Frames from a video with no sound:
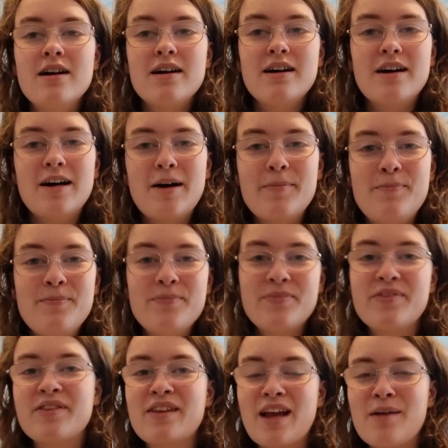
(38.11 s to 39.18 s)

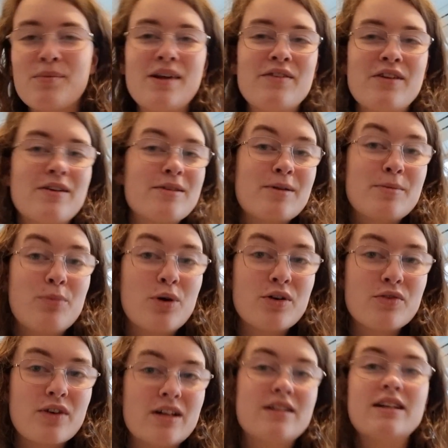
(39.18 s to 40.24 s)
I'm living with my
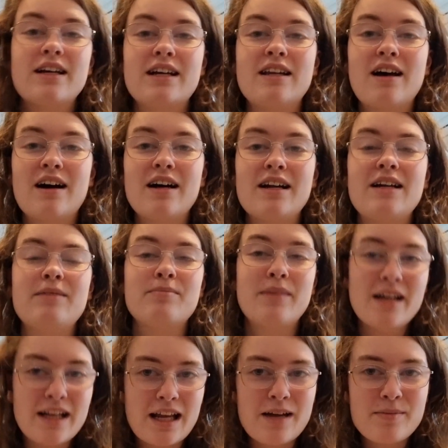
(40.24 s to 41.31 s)
boyfriend and I
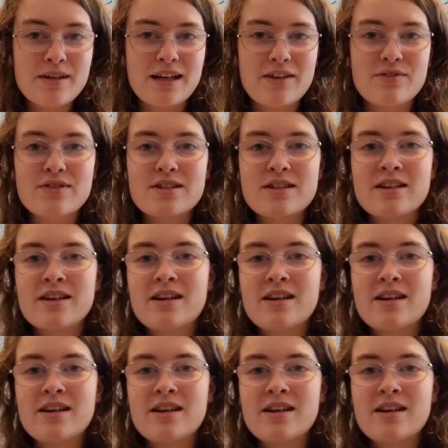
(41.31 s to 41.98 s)
made him a gift.